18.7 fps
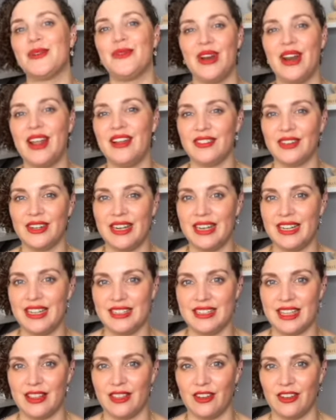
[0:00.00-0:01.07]
whatever it is
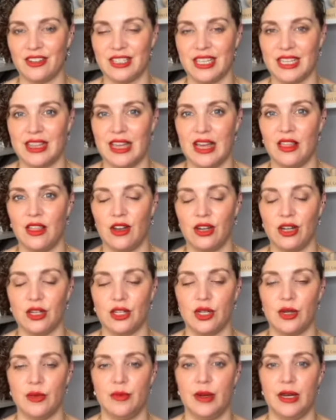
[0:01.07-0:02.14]
that looks like that longer
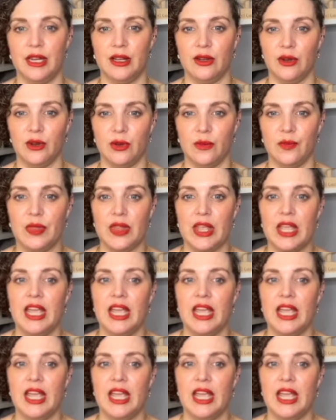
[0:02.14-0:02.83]
term money goal.